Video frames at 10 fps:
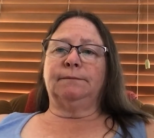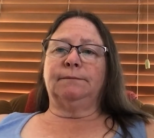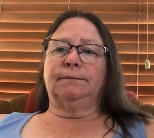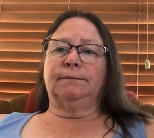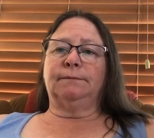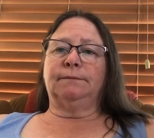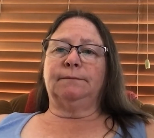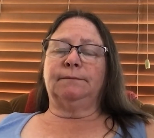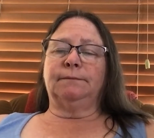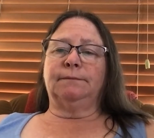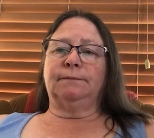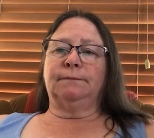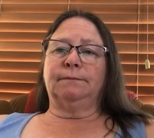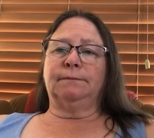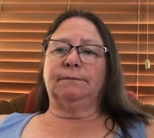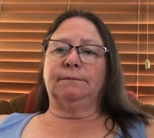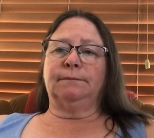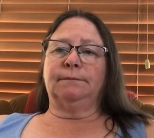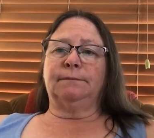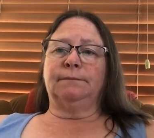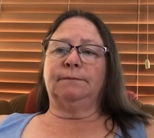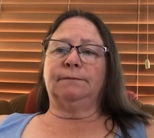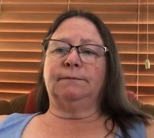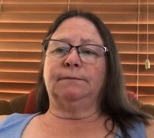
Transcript: Nobody speaks.